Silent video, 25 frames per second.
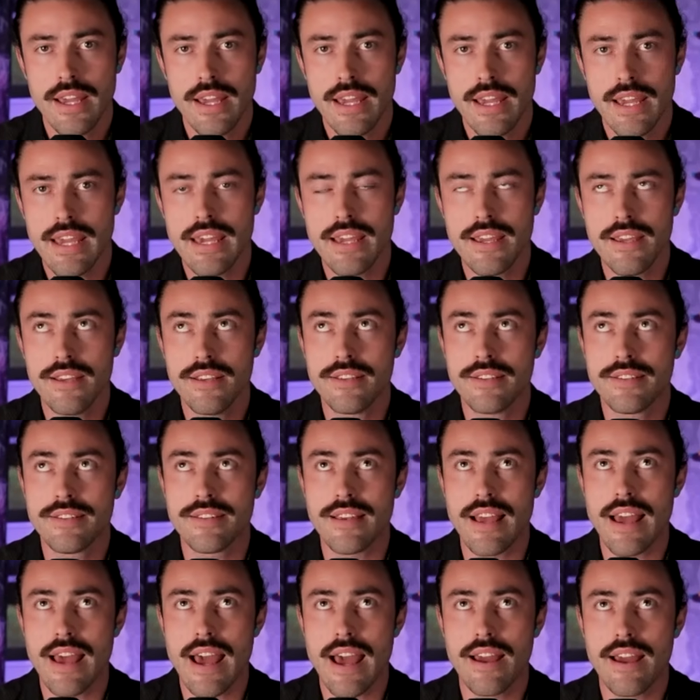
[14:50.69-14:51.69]
is
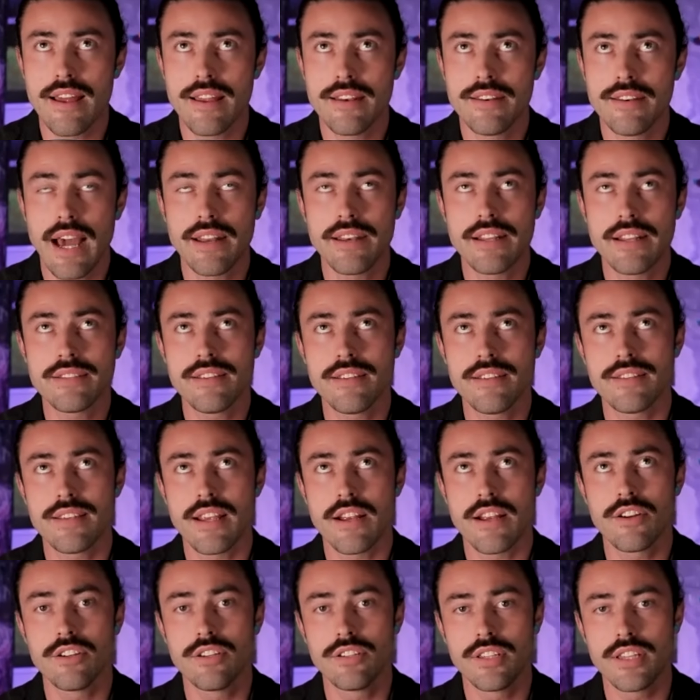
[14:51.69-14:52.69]
not
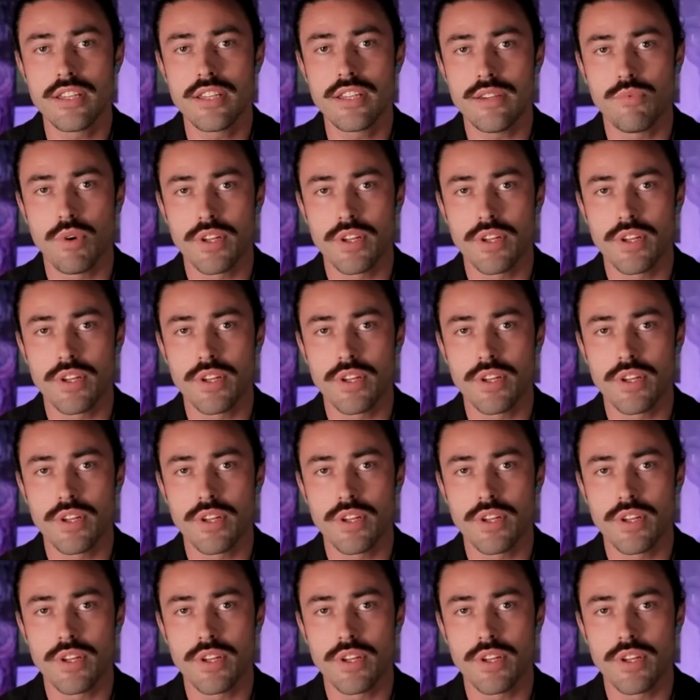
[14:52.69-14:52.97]
necessarily